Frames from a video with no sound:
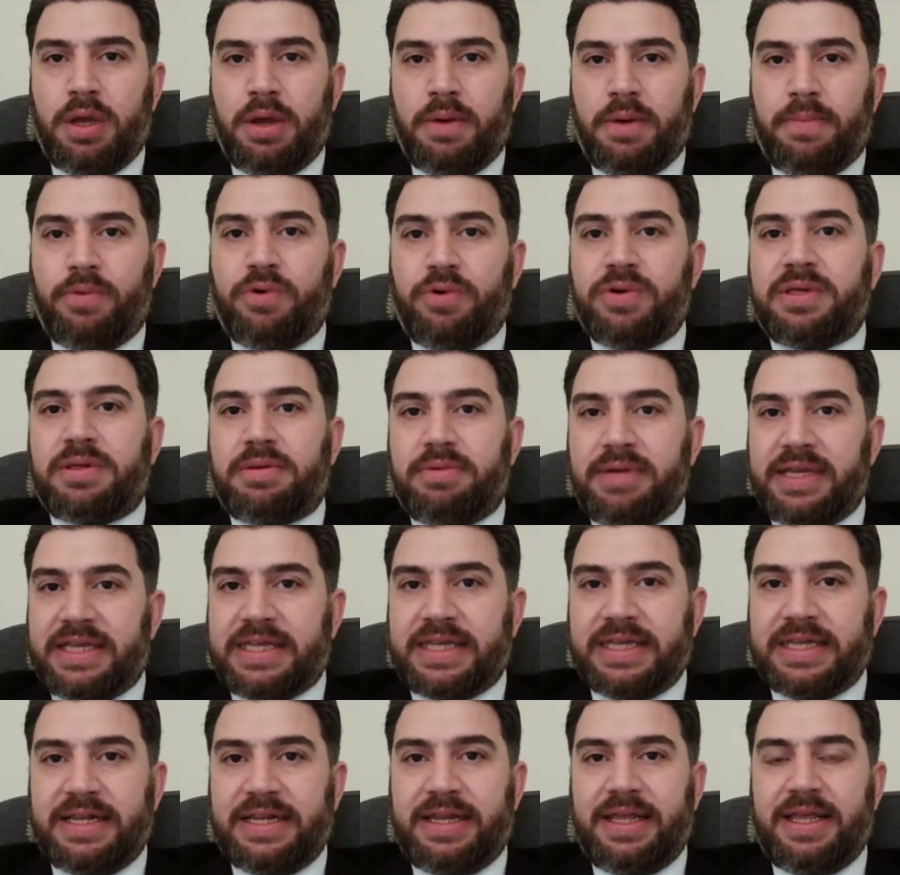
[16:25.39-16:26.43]
Most
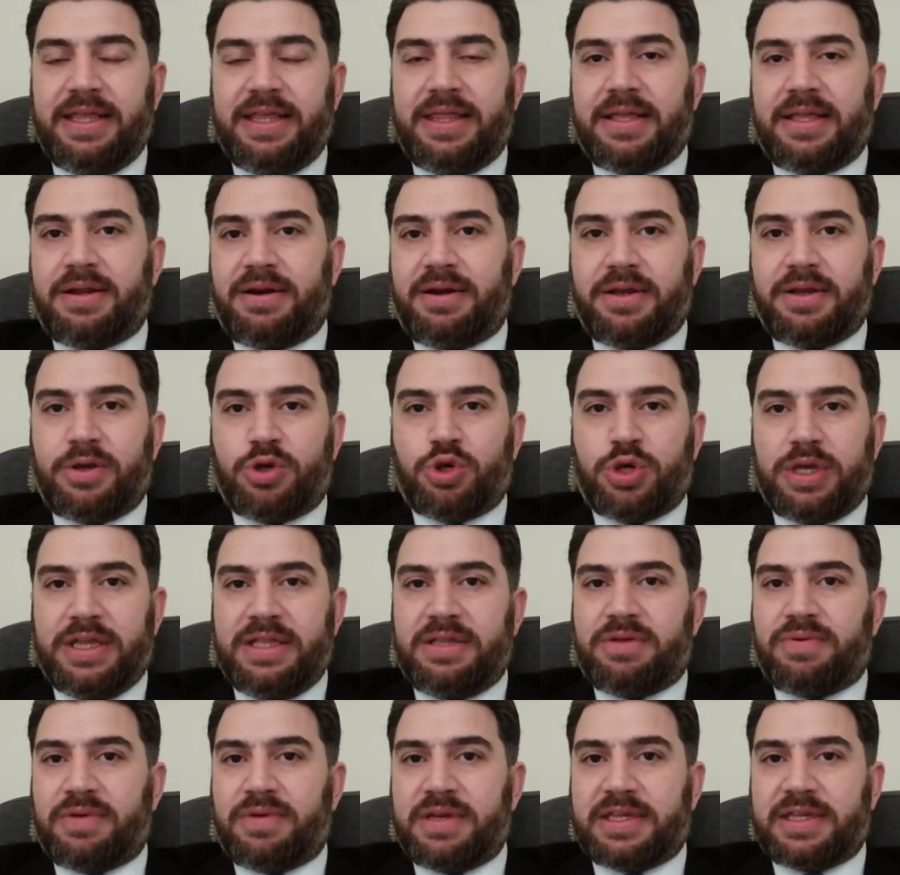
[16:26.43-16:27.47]
recently, the Turkish
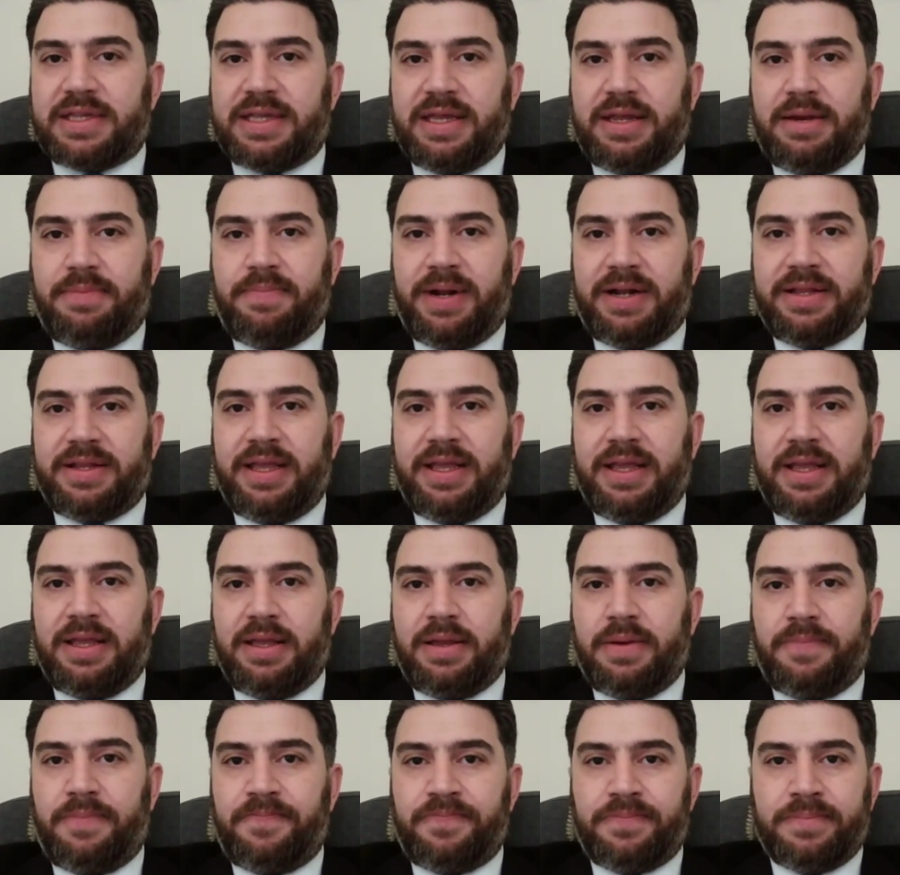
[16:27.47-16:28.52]
interest in
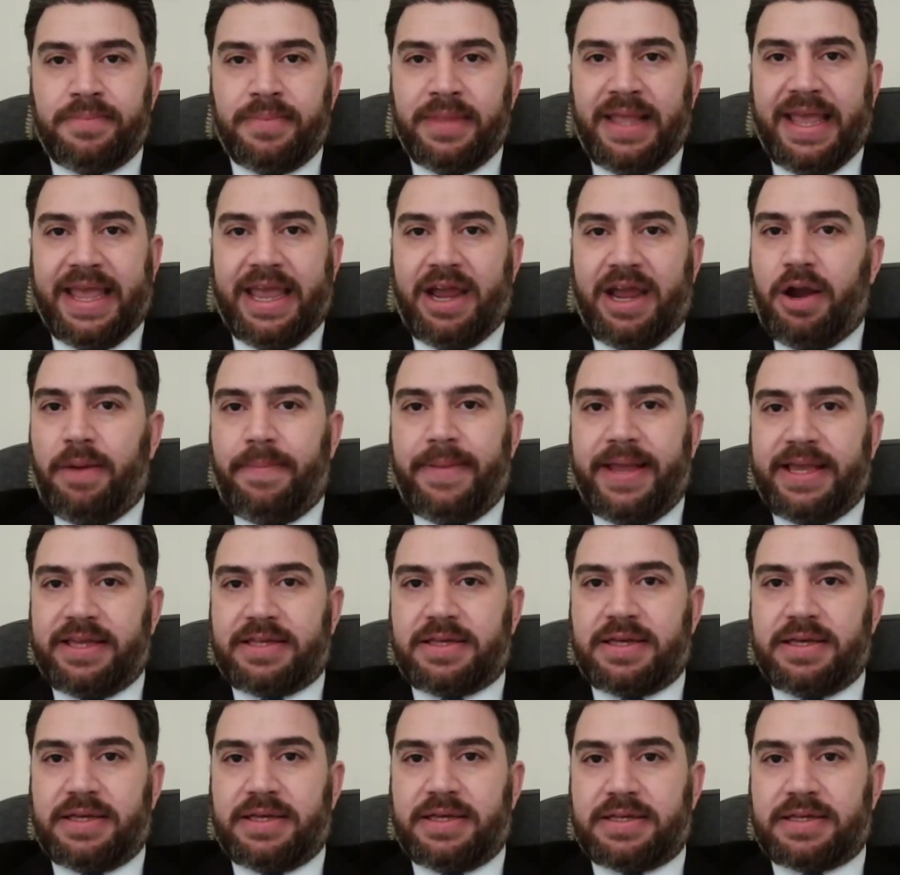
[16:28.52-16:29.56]
building air
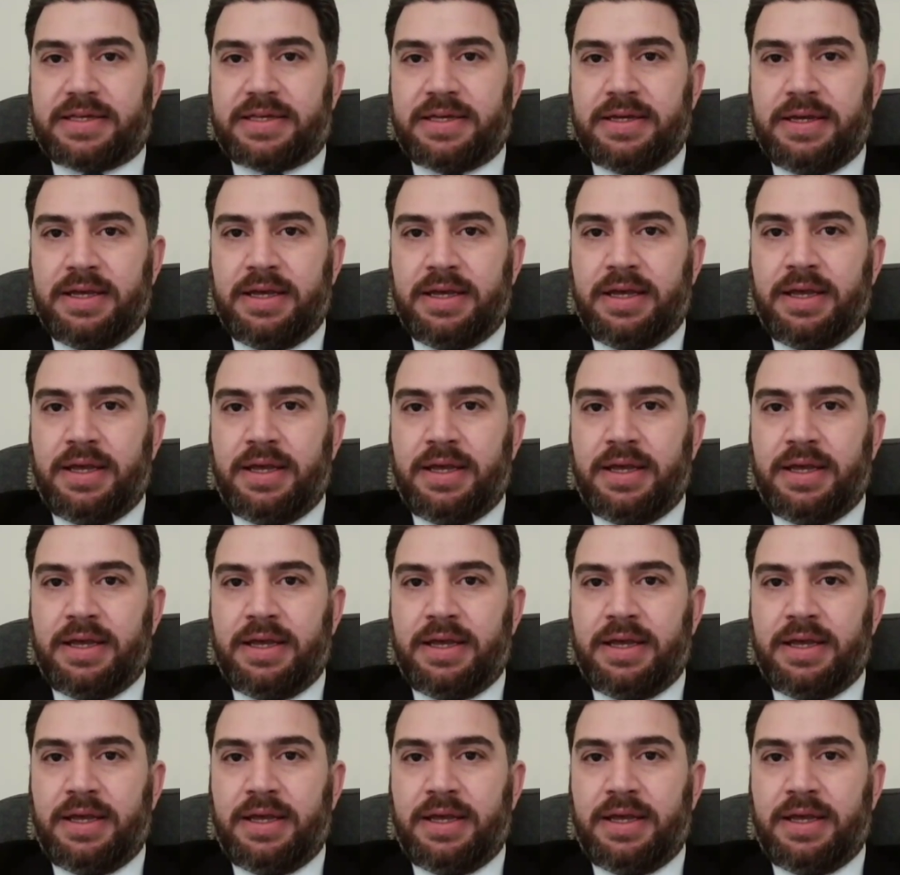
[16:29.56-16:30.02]
bases